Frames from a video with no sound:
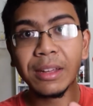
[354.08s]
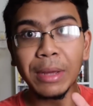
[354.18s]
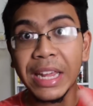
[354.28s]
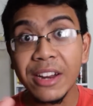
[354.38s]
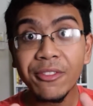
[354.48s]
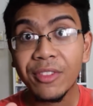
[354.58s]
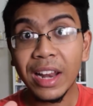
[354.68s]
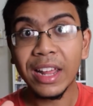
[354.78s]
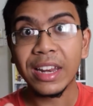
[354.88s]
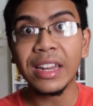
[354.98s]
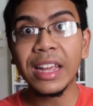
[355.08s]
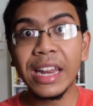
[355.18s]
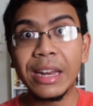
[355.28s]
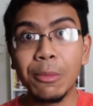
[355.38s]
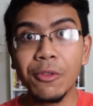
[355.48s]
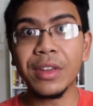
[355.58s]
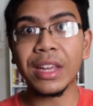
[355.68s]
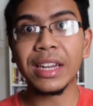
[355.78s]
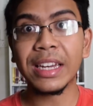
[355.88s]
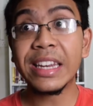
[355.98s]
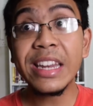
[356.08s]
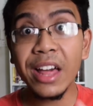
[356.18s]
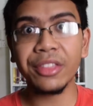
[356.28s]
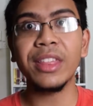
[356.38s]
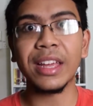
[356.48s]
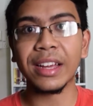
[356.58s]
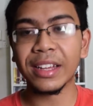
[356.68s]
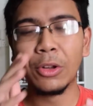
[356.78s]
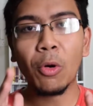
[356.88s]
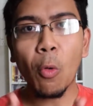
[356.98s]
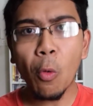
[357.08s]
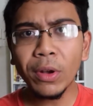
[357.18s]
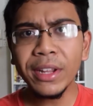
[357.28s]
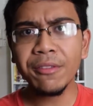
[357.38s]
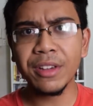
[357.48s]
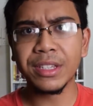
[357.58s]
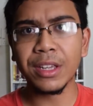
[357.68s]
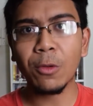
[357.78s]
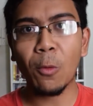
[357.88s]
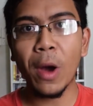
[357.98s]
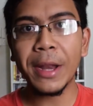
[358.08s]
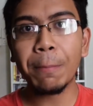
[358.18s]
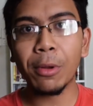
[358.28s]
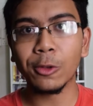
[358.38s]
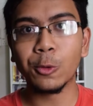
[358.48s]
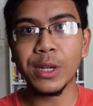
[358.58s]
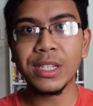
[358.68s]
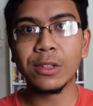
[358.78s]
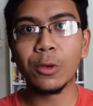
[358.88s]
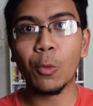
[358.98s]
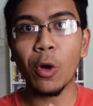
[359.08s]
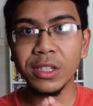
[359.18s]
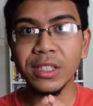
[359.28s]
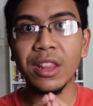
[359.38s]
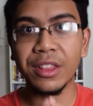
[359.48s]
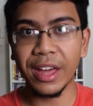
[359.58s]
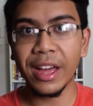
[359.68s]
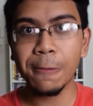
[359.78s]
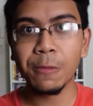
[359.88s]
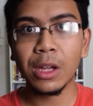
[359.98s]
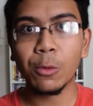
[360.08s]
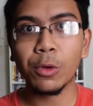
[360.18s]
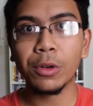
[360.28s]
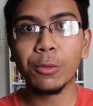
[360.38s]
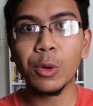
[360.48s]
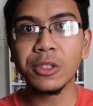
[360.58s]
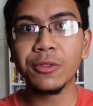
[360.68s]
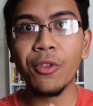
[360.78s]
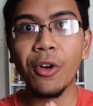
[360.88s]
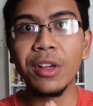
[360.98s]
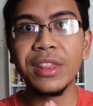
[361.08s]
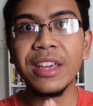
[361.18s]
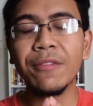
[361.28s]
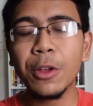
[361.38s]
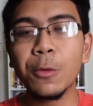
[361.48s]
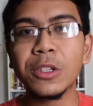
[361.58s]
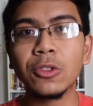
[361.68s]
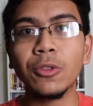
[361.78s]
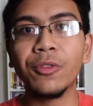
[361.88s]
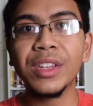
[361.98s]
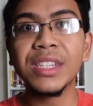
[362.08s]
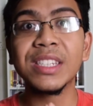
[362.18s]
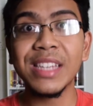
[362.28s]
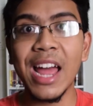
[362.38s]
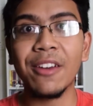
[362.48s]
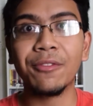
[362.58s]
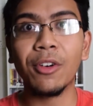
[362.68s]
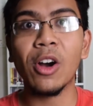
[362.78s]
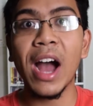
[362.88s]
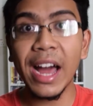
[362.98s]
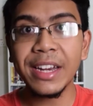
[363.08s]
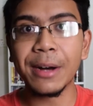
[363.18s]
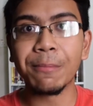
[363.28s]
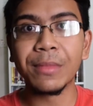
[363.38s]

hidden villain in the movie. Nothing. The only reason why the plot twist was there was for the viewers to feel sad for Adam.